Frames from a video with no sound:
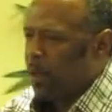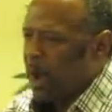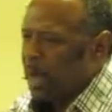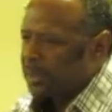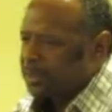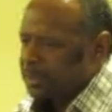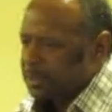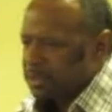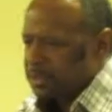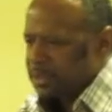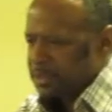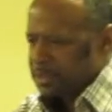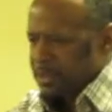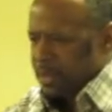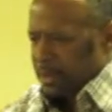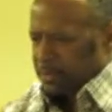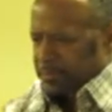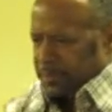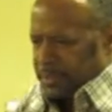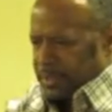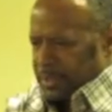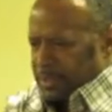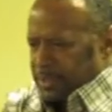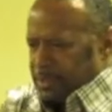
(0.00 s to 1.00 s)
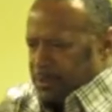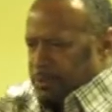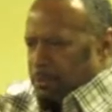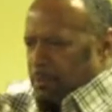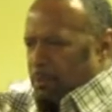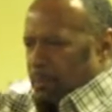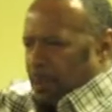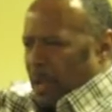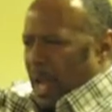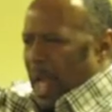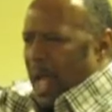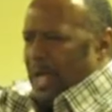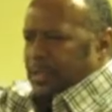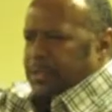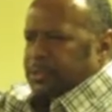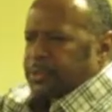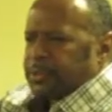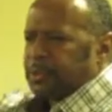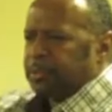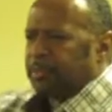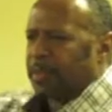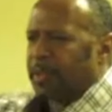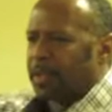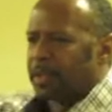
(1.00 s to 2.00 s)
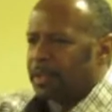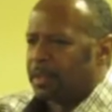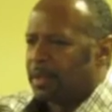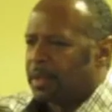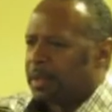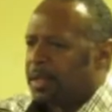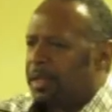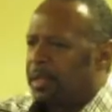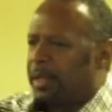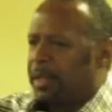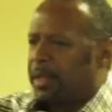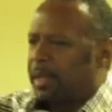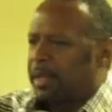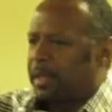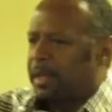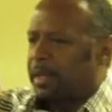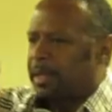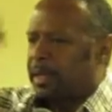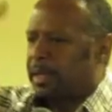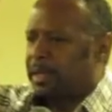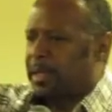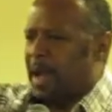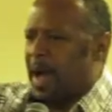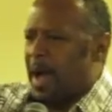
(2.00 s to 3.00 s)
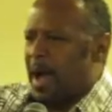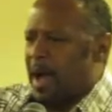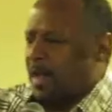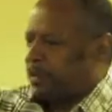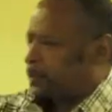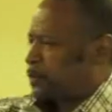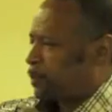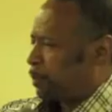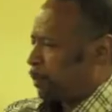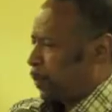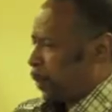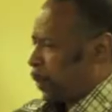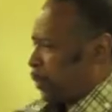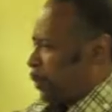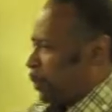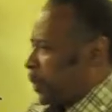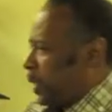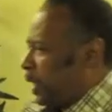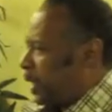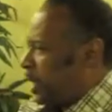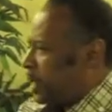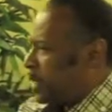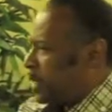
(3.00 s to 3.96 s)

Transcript: watching stuff just Amen. blossoming. Yes. God's beauty